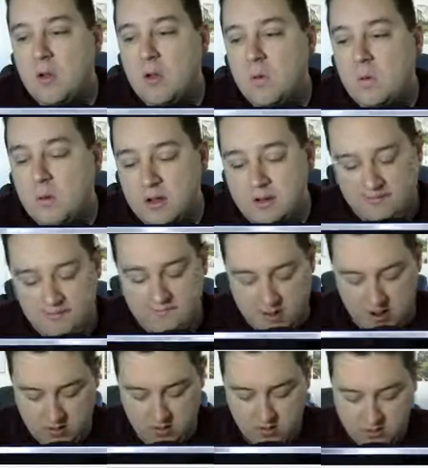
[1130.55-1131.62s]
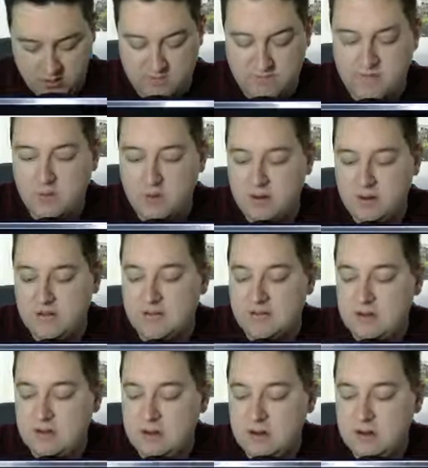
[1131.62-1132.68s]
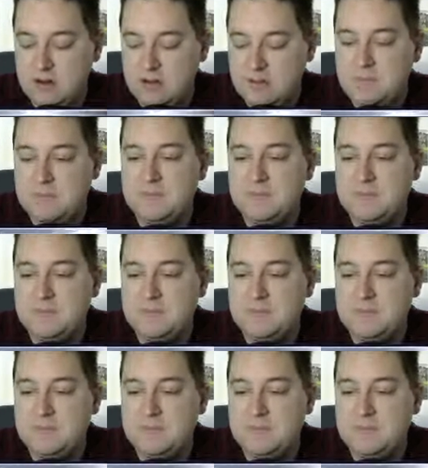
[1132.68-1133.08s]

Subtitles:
one for us here.